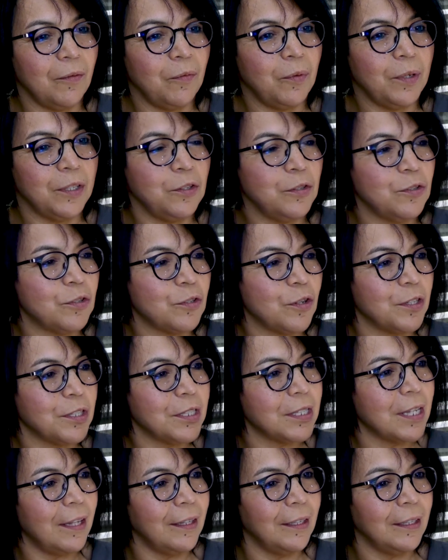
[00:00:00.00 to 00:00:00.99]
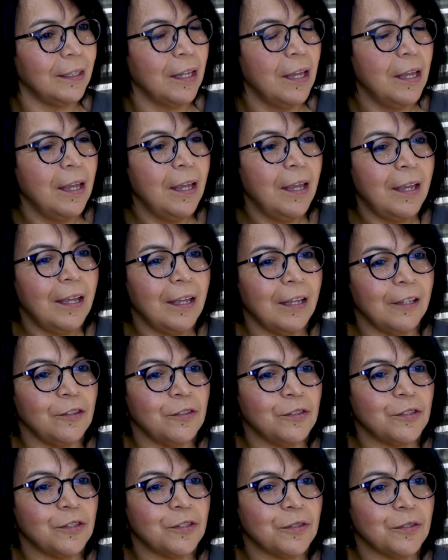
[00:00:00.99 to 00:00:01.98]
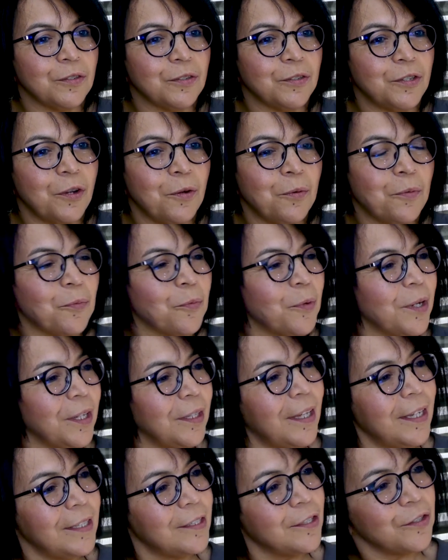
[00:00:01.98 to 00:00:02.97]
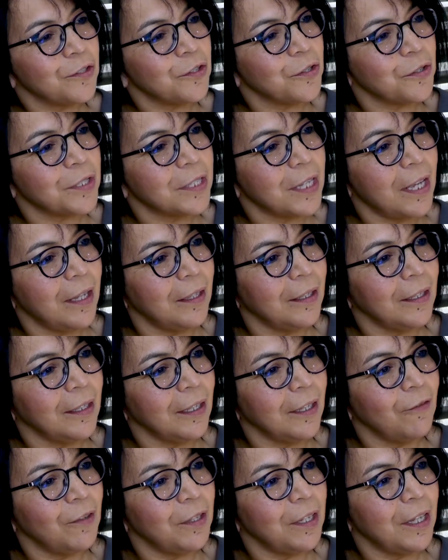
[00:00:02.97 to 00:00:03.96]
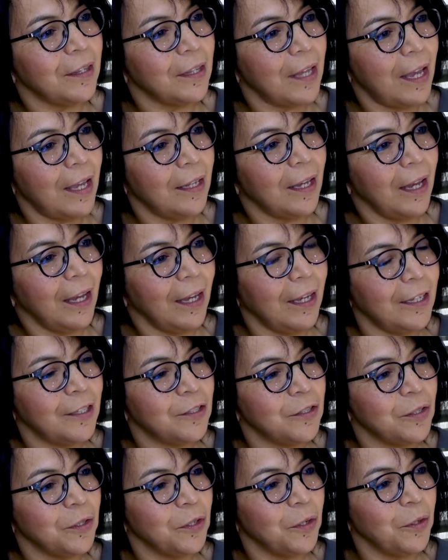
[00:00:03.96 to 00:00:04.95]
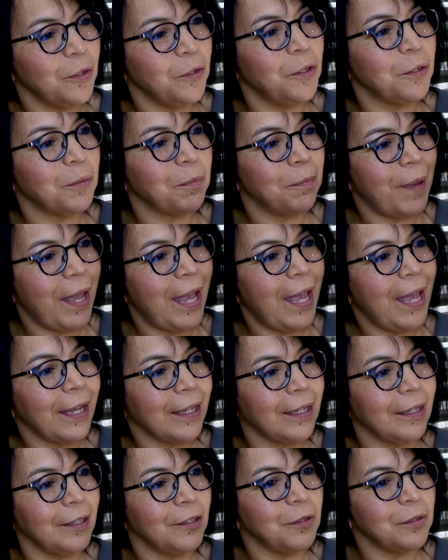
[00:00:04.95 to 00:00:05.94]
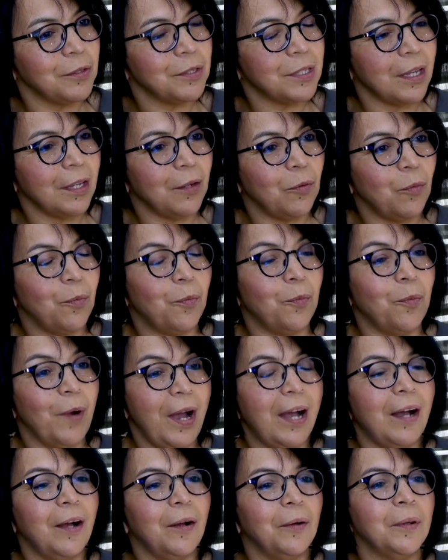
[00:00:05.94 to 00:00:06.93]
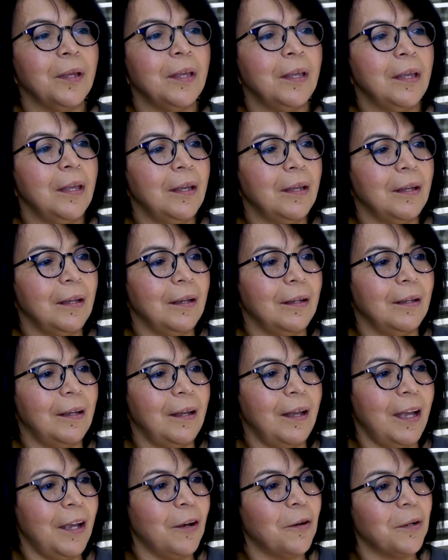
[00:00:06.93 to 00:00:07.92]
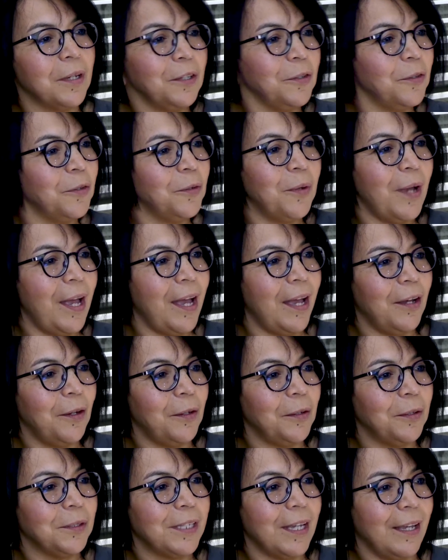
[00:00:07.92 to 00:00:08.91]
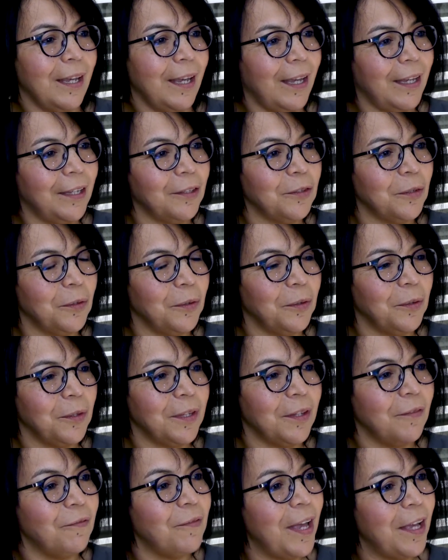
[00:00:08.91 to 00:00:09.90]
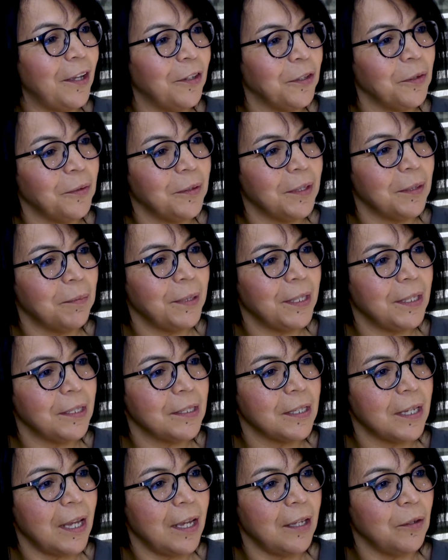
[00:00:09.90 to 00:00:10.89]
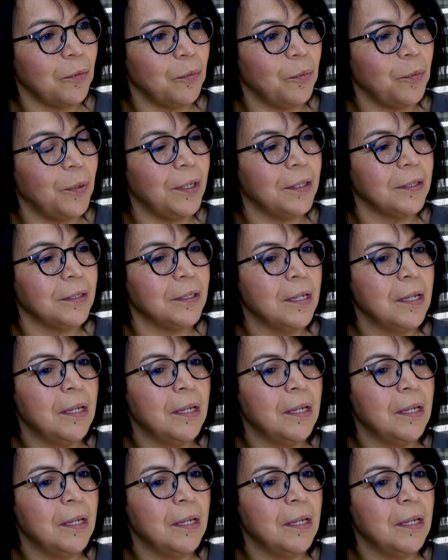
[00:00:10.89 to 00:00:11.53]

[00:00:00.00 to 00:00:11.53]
of when you start selling and you don't realize that you're selling even at that age, and you look back and you say, wow, I already knew how to handle the value of the piece and what